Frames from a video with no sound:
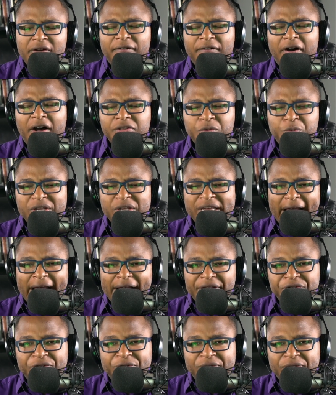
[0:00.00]
Father, we
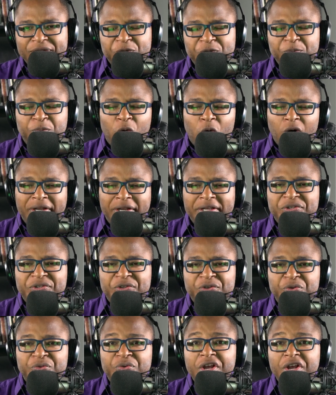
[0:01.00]
ask you this morning
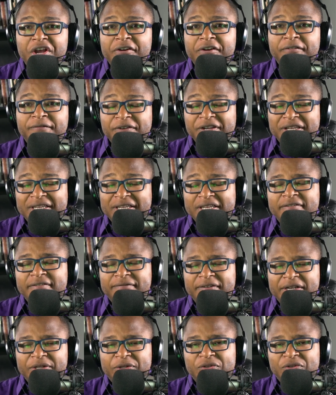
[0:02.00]
to
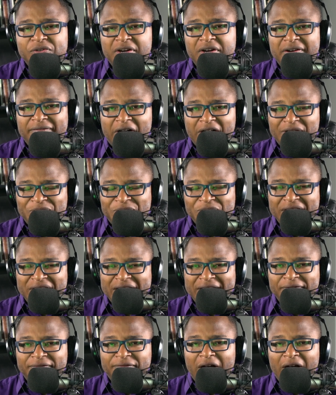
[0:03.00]
forgive us of our
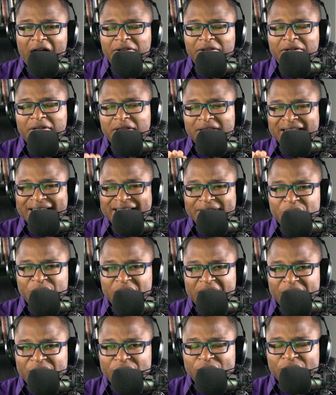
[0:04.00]
sin. Father, cleanse
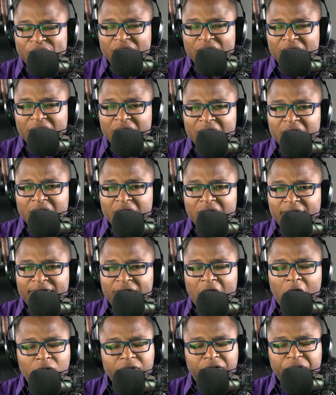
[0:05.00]
us
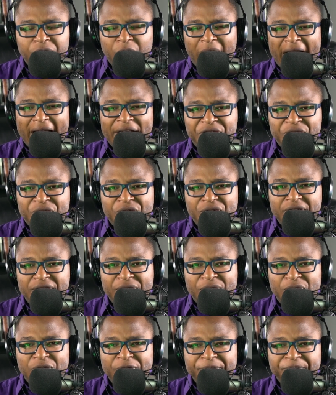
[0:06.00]
of all
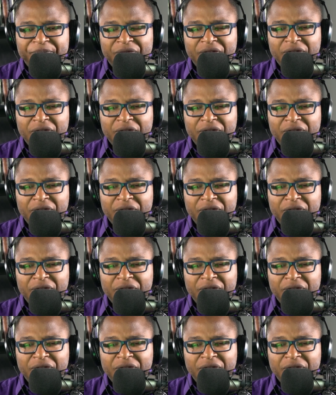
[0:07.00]
unrighteousness.